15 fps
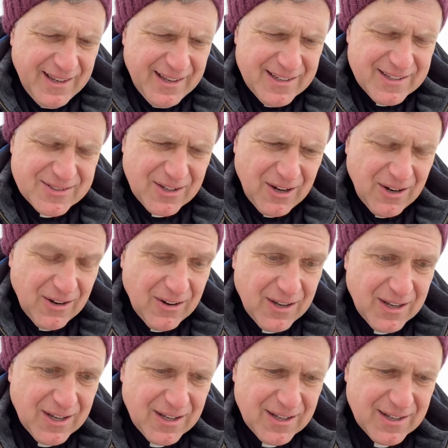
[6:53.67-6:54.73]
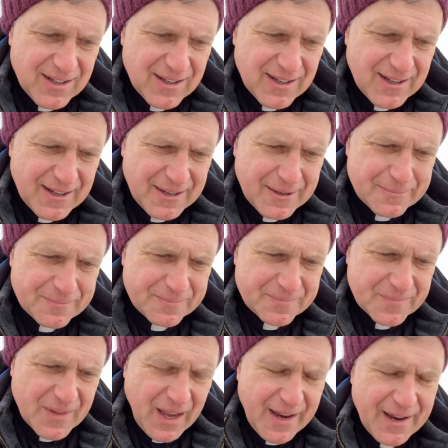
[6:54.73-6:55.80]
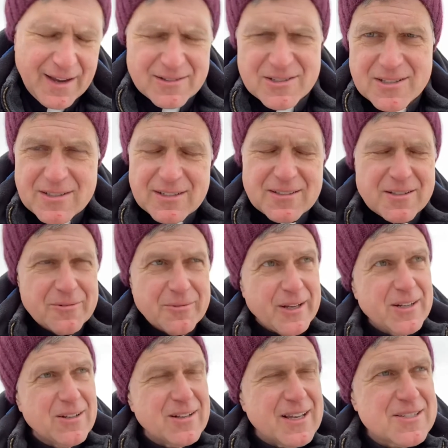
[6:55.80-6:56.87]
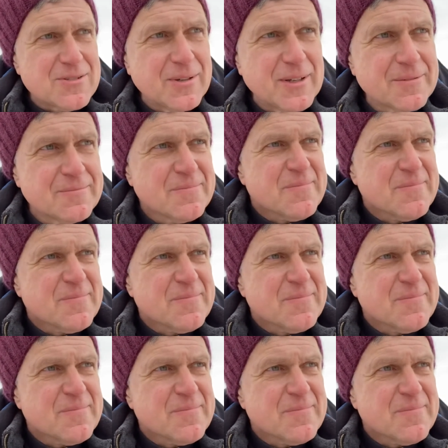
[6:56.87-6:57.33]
So I was listening to the radio last week,